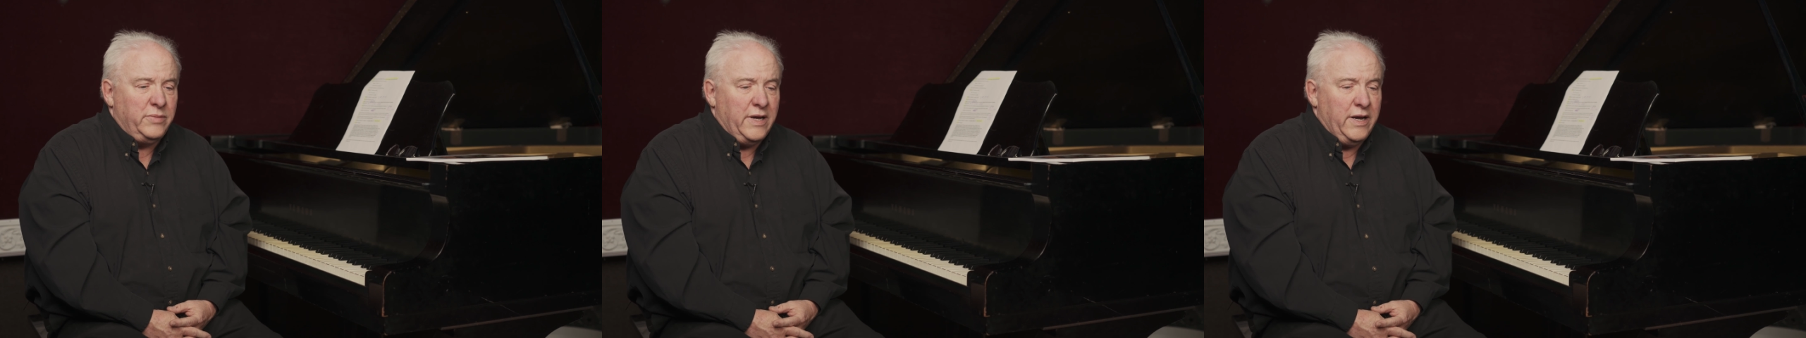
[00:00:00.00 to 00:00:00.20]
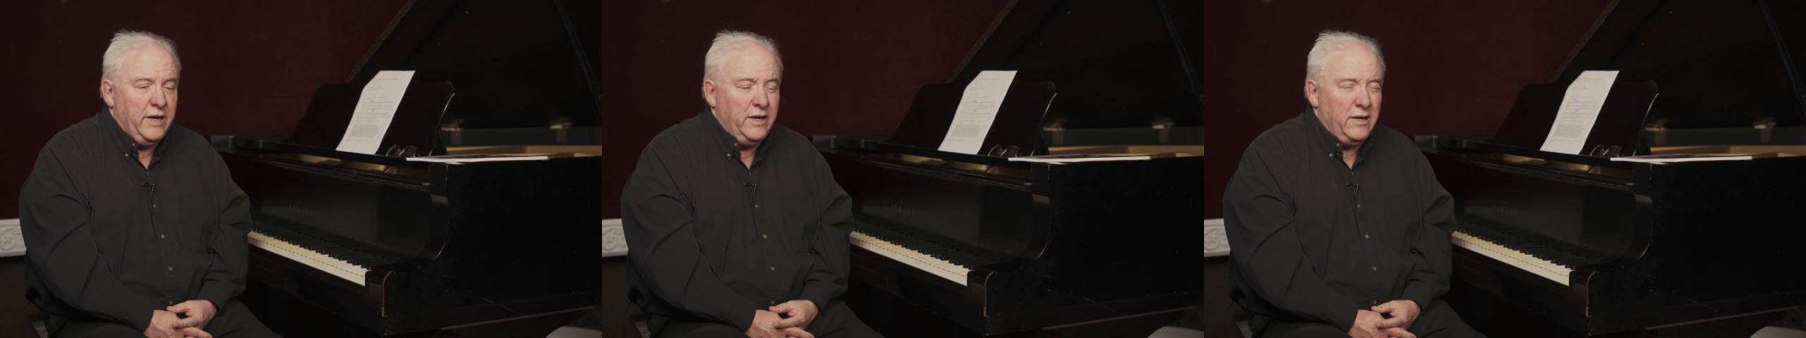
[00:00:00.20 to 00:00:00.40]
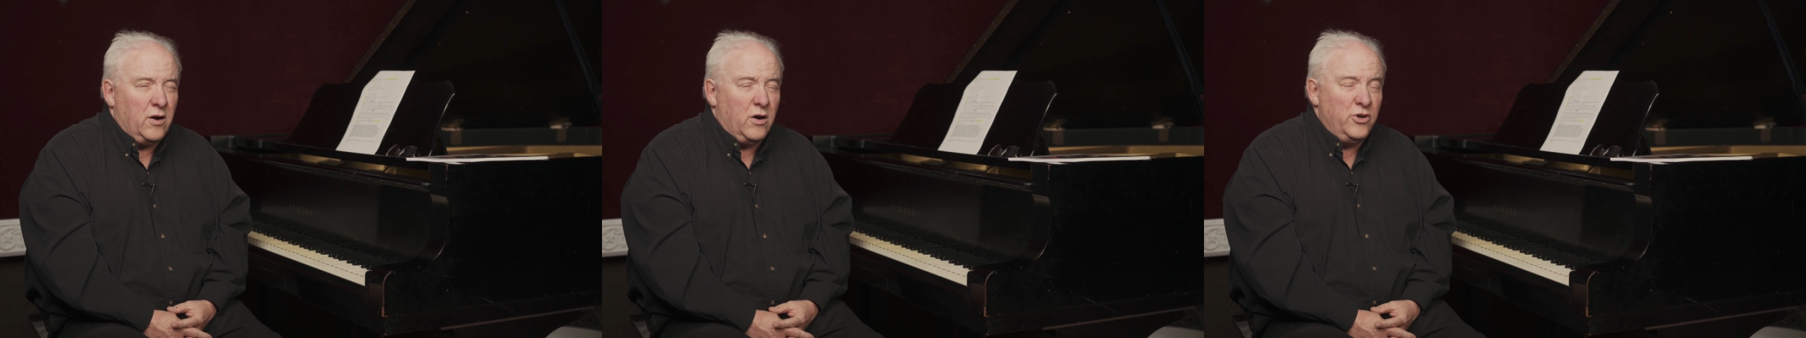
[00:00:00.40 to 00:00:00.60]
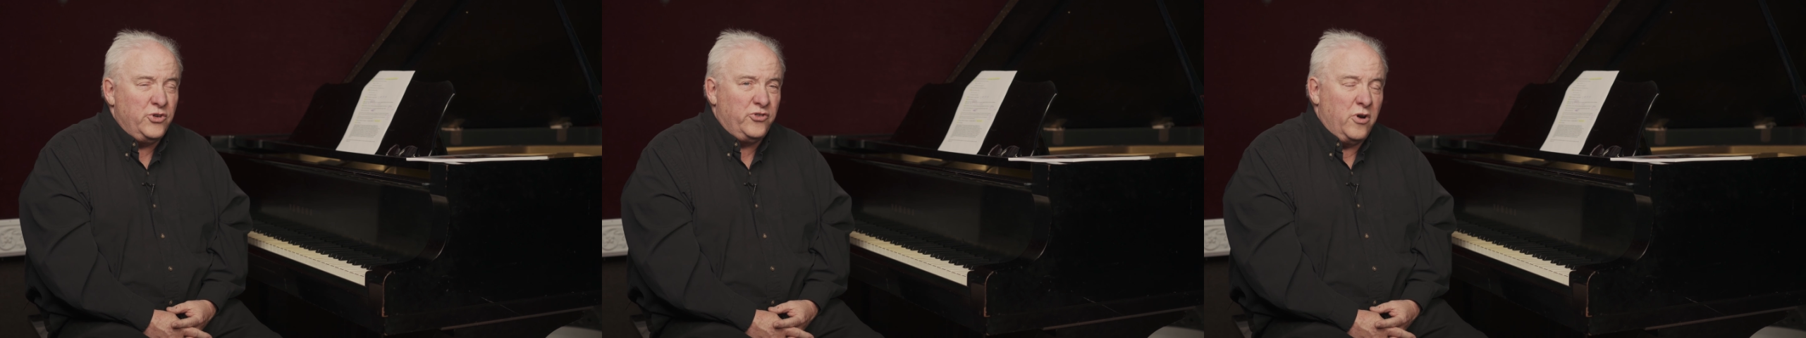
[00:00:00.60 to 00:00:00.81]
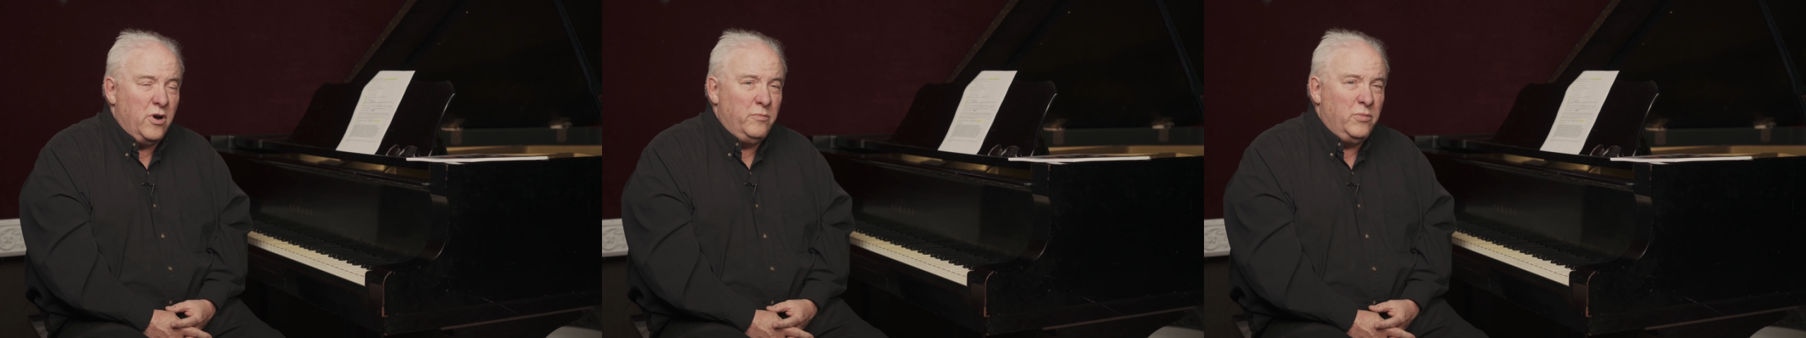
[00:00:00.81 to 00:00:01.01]
by Arnold
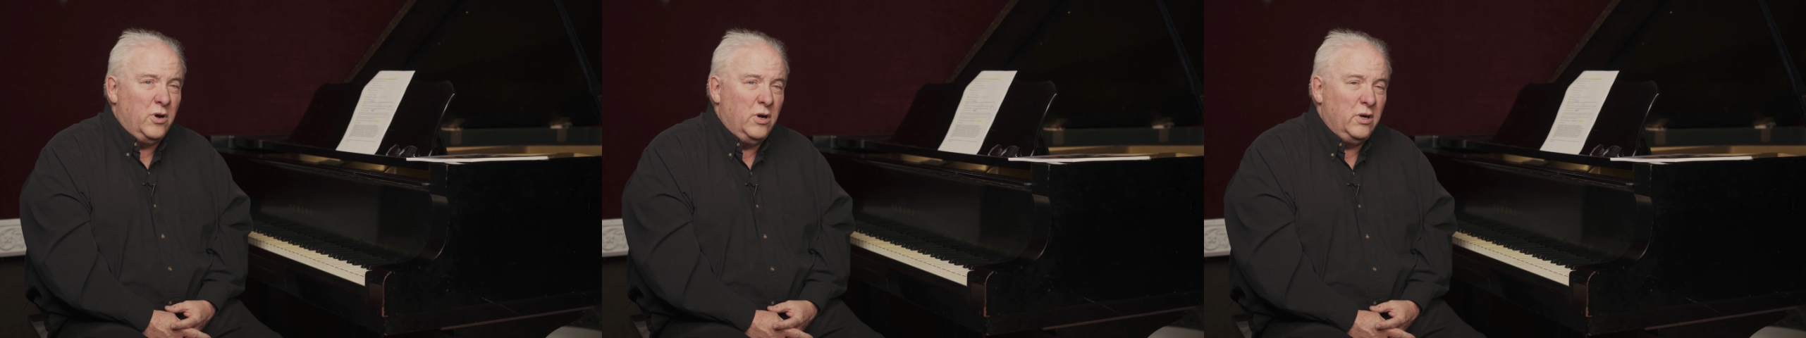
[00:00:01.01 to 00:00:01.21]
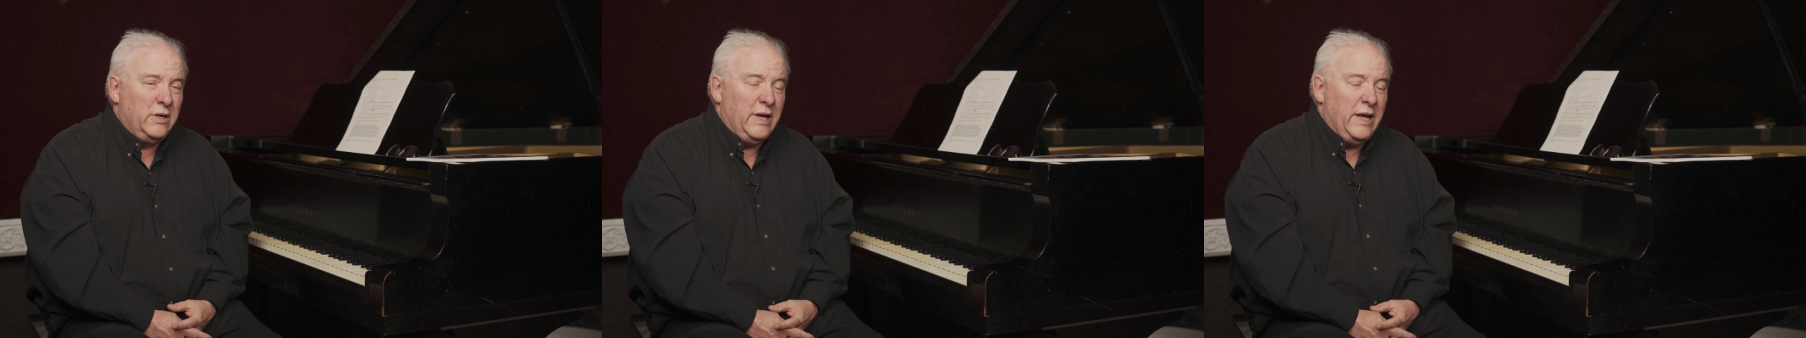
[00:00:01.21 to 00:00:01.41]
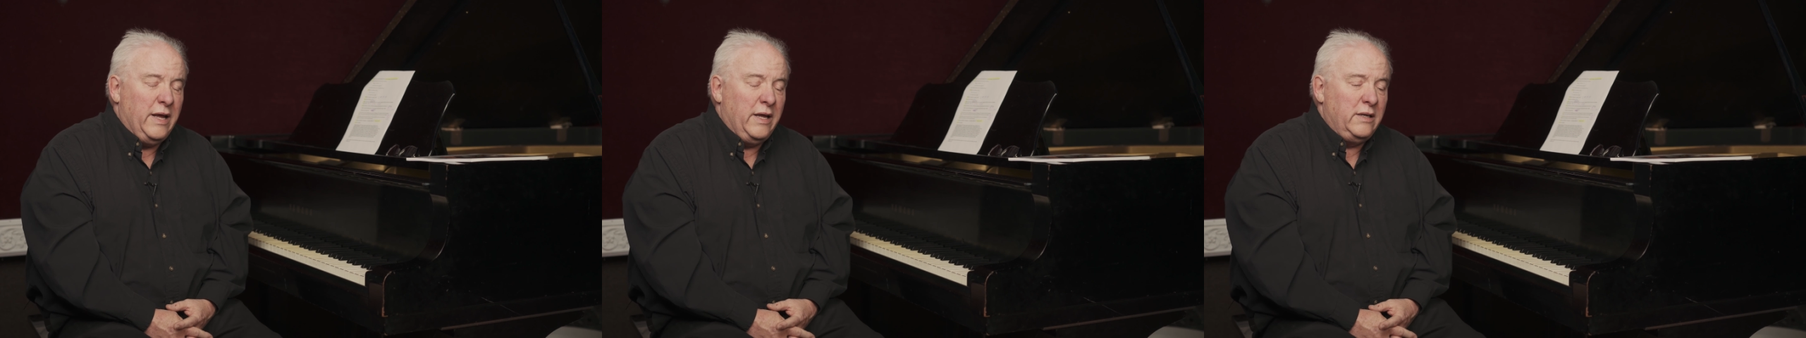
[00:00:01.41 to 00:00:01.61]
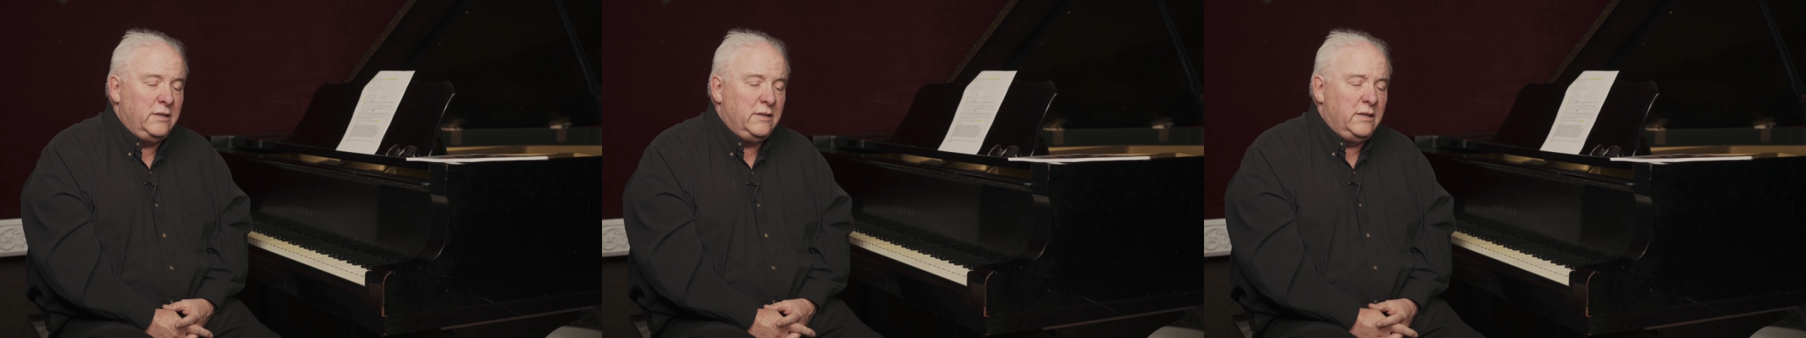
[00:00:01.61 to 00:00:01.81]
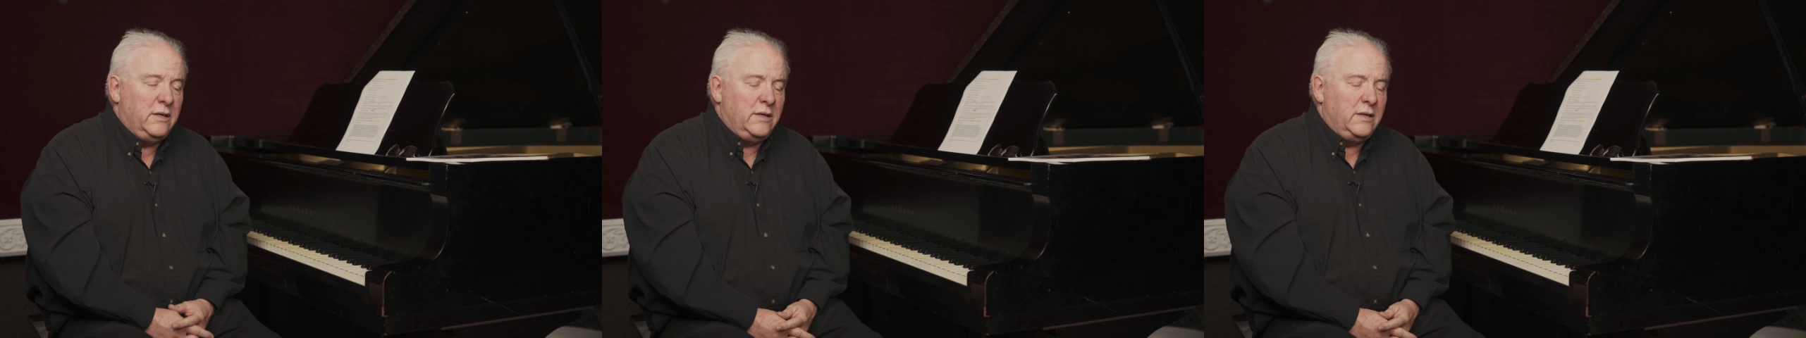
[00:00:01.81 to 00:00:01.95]
Schoenberg and